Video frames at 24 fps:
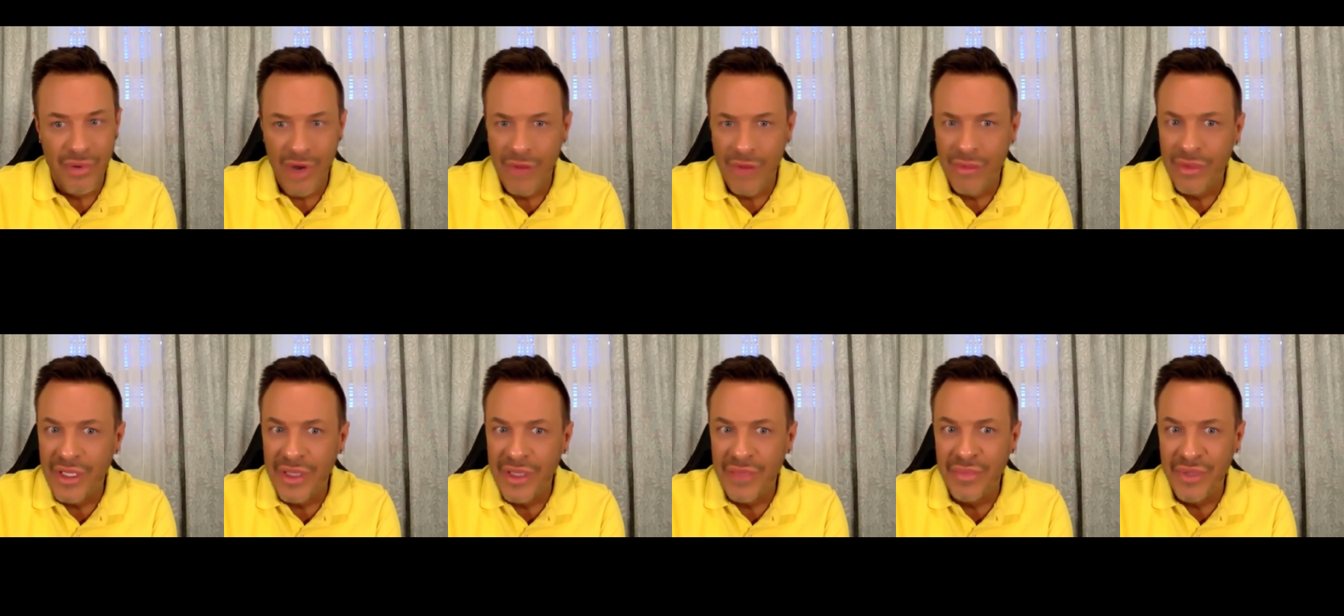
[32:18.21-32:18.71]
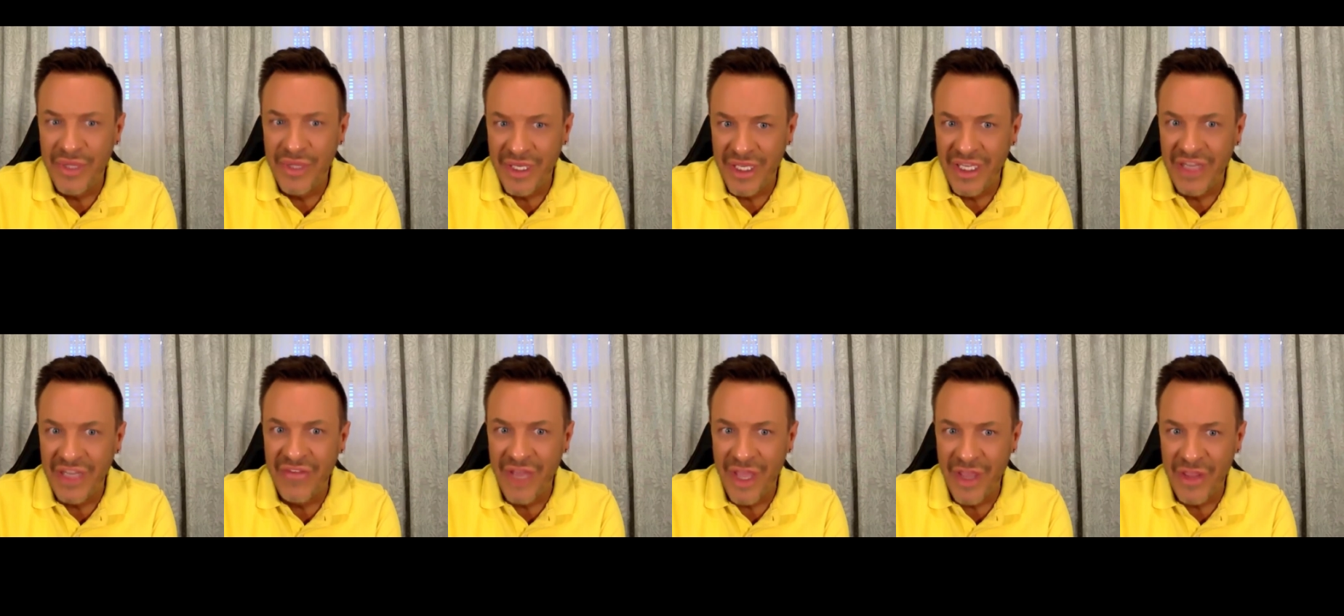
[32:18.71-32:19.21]
probably
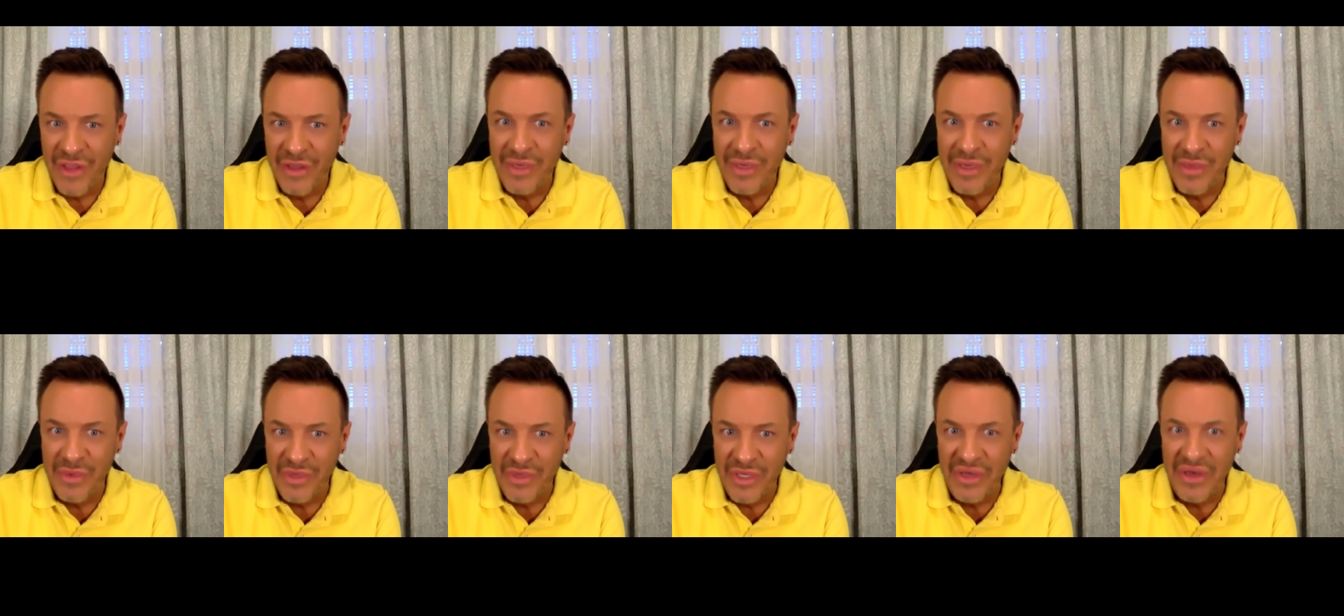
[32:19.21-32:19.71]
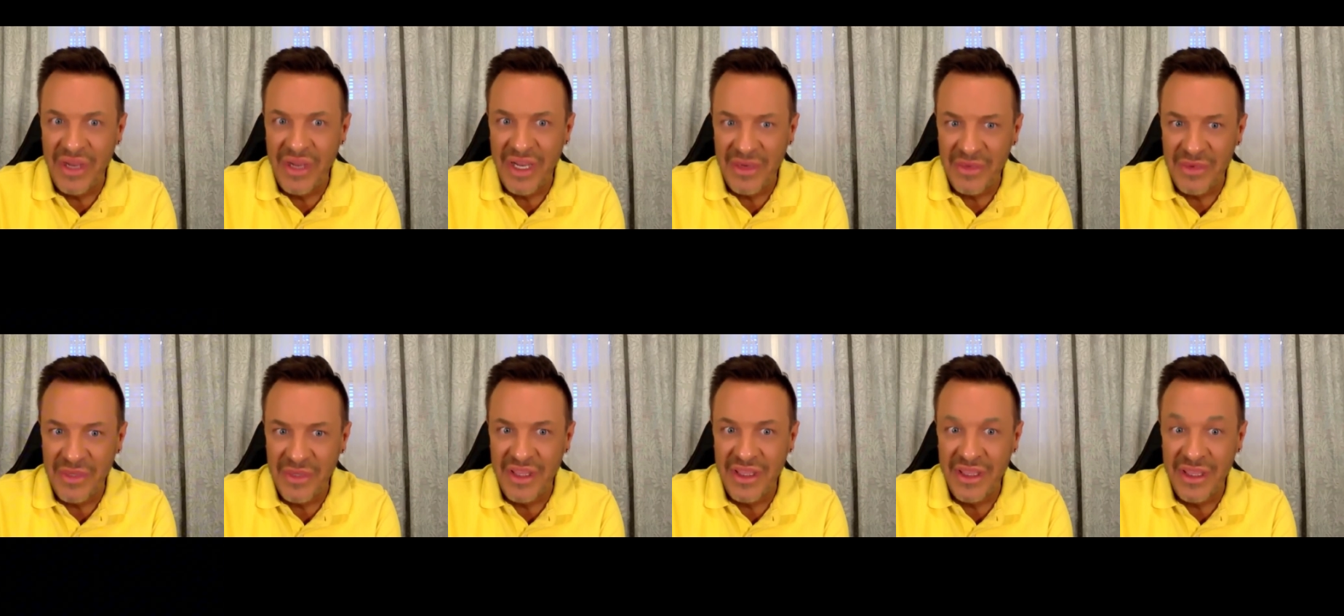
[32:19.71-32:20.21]
plenty of other people
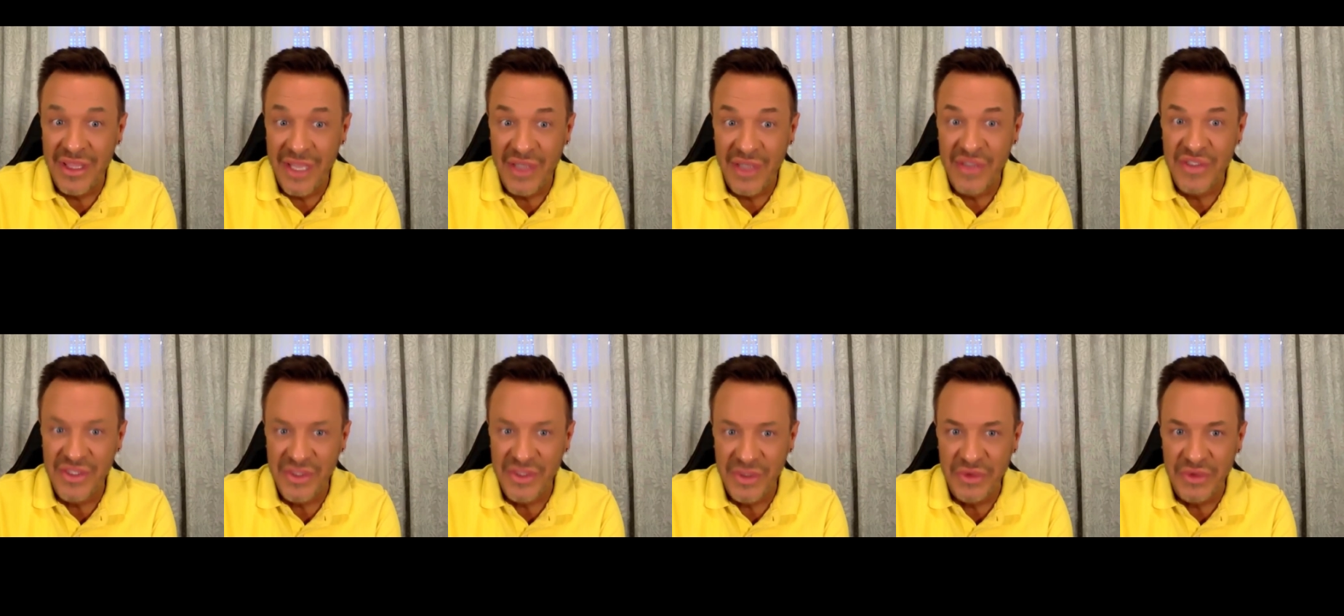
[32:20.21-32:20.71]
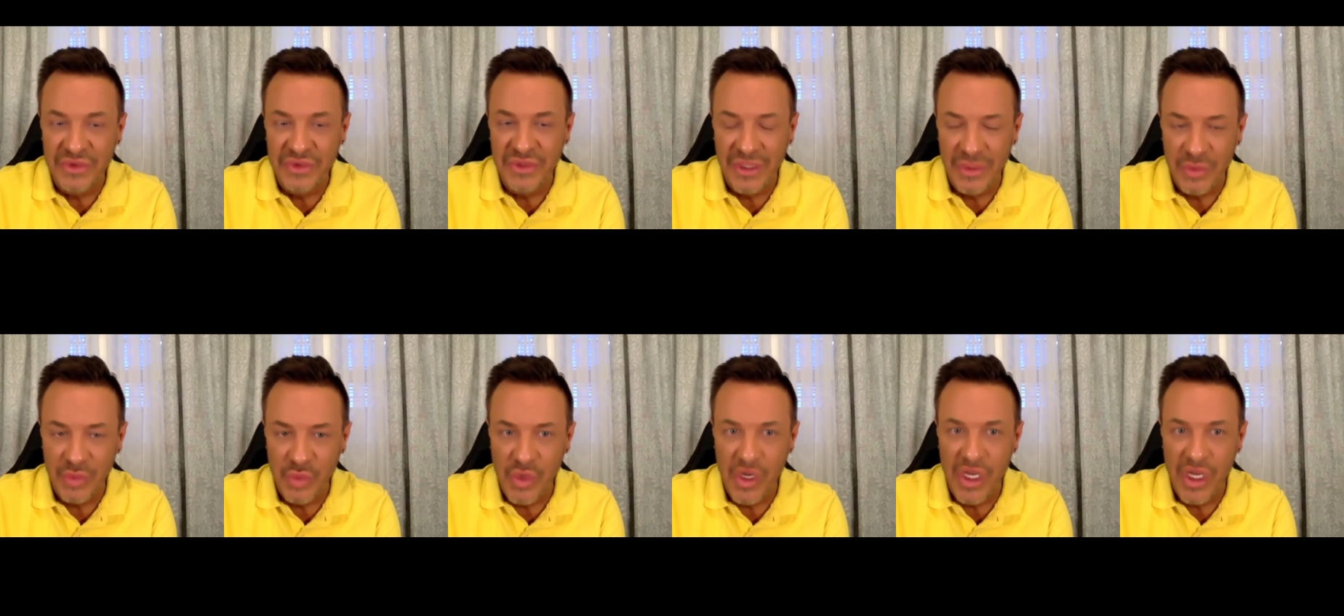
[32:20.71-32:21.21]
united with their
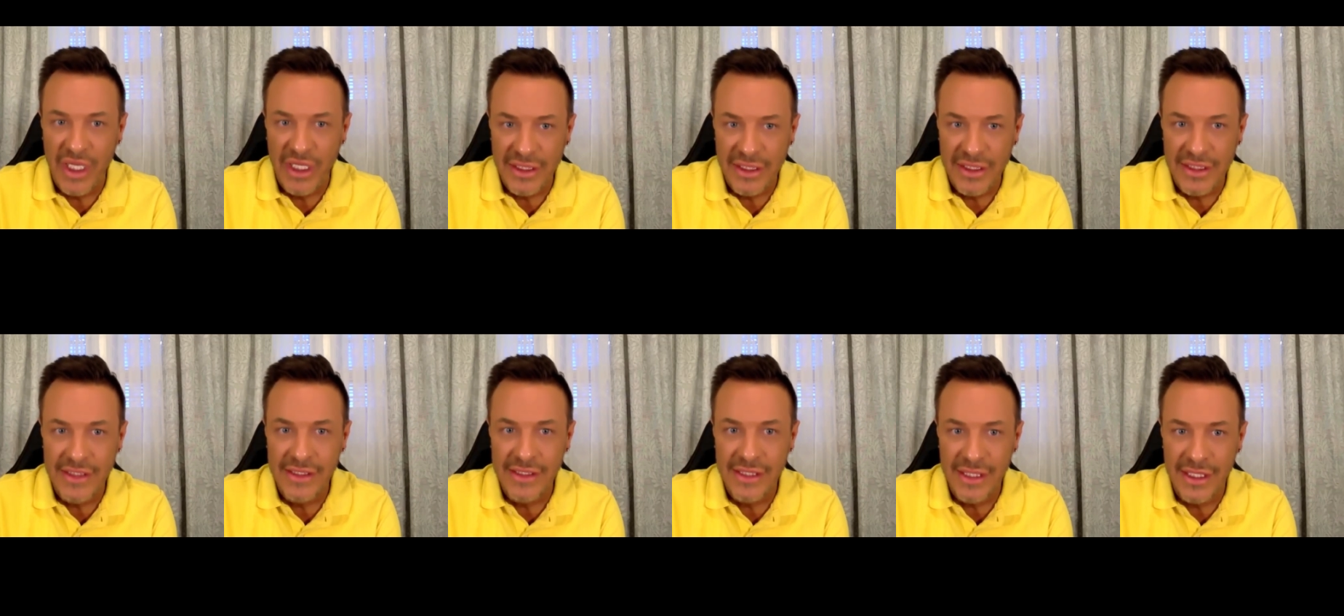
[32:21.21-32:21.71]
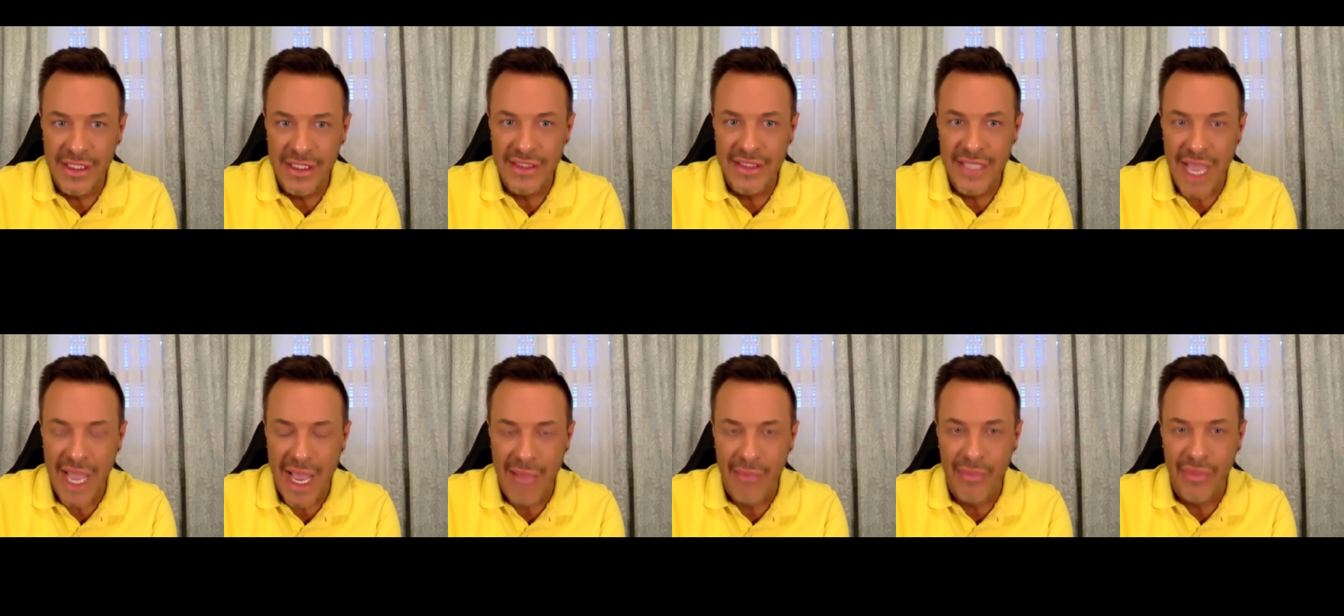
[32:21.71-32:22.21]
children once
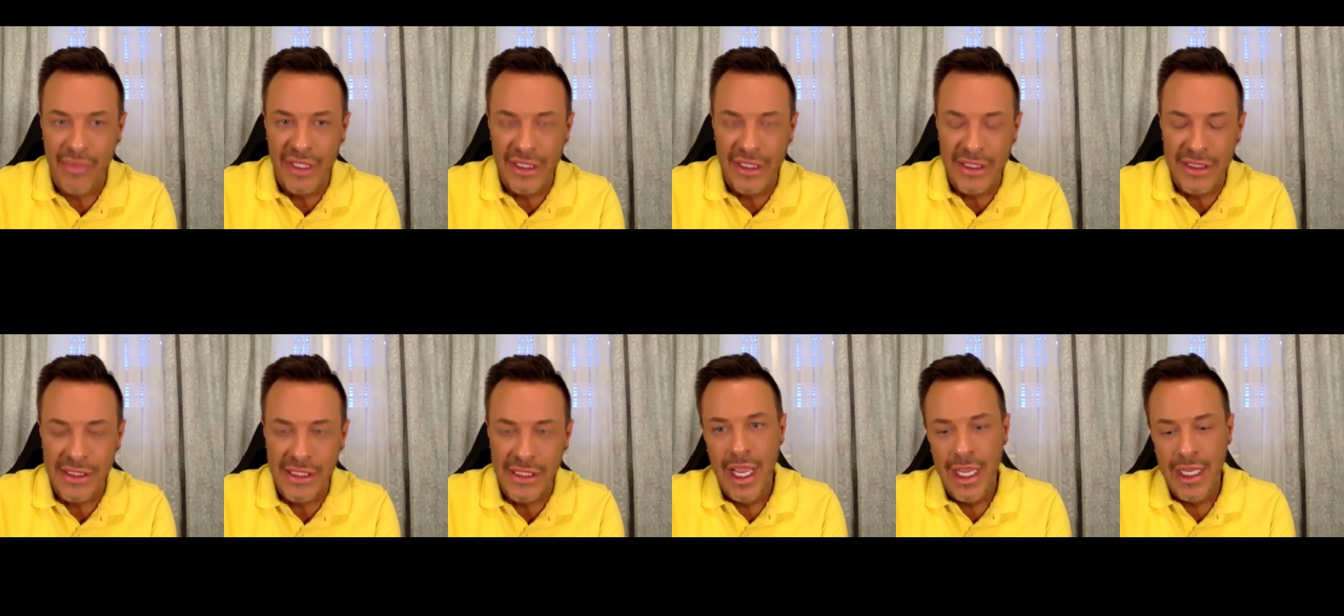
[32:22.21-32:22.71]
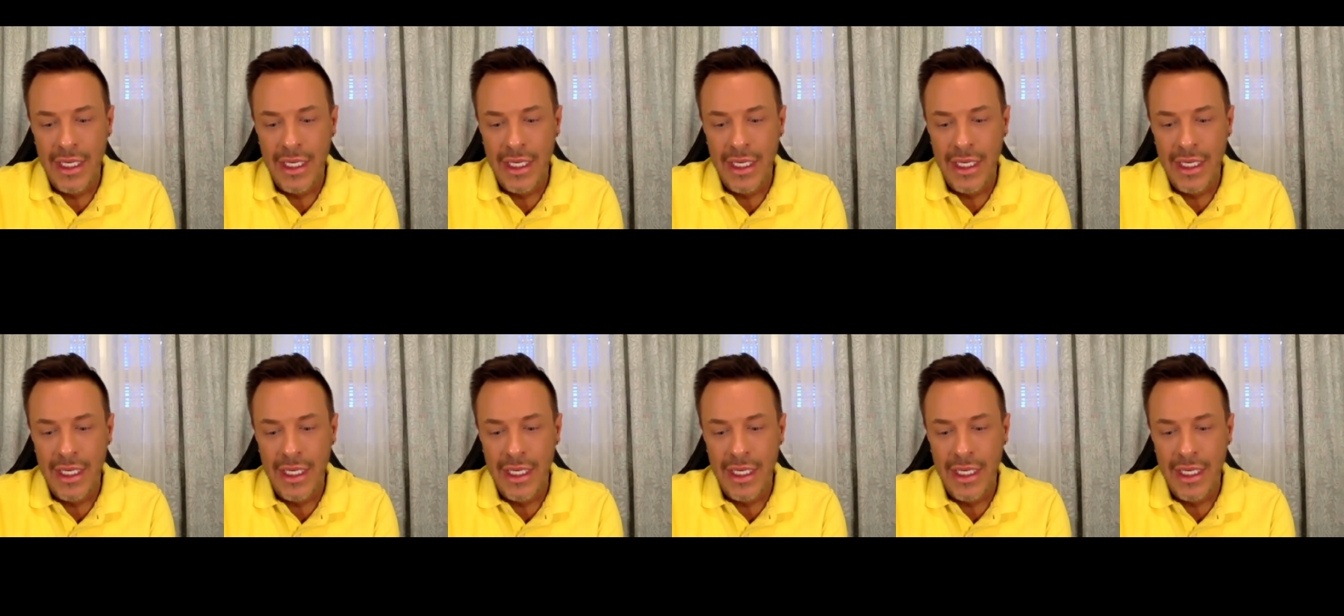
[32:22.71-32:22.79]
this happens.